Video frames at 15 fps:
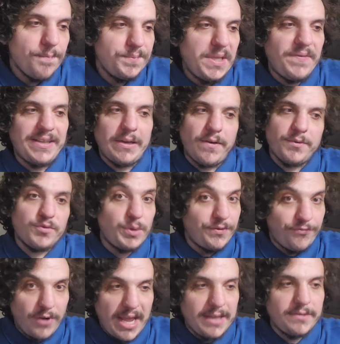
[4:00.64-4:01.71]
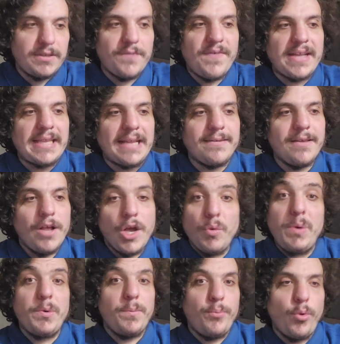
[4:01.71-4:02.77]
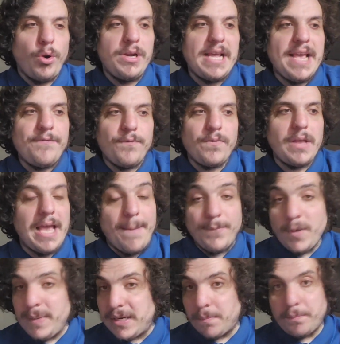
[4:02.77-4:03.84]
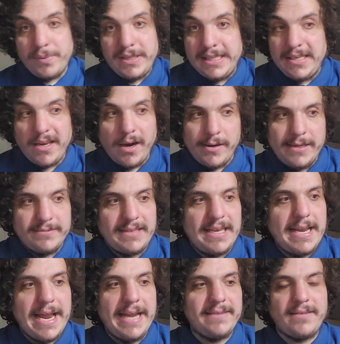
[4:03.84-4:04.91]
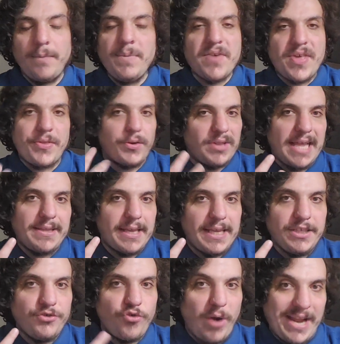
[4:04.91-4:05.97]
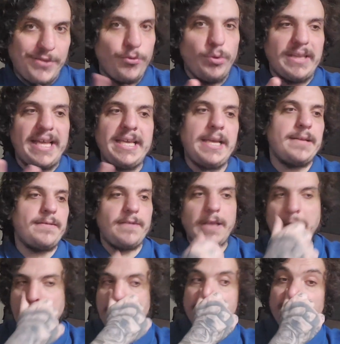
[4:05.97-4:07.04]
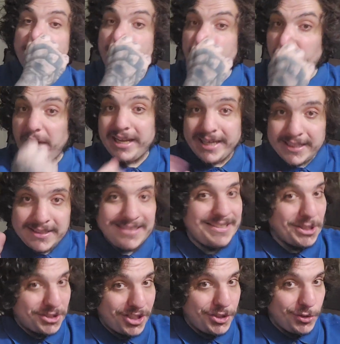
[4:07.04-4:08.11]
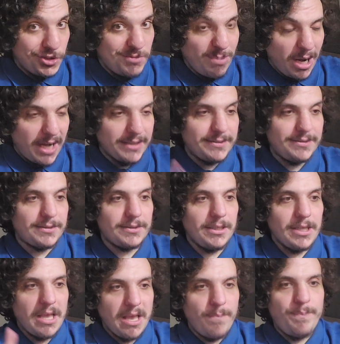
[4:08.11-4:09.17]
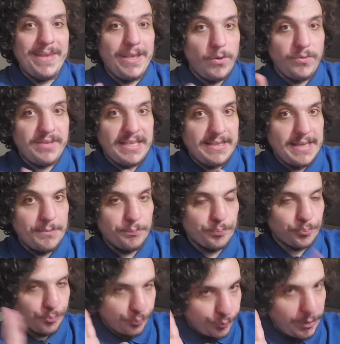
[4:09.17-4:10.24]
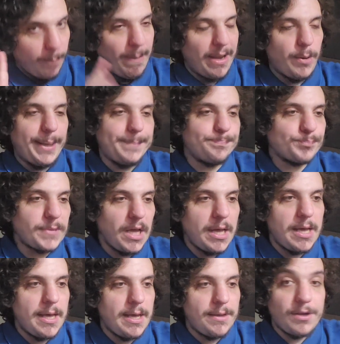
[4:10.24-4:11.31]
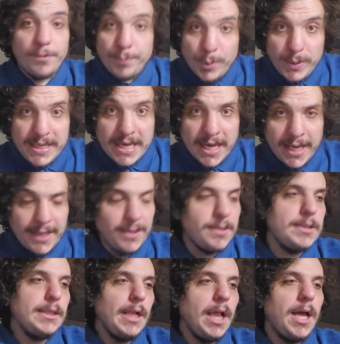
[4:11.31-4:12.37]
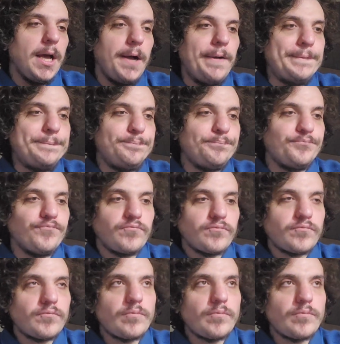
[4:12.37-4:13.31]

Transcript: The fact that I was with friends, the fact that we were bored. If I'm going to be completely honest, and it's not because I don't like the intro, I do like it, but there's a huge but, a B-U-T-T, by the way, your booty guy. The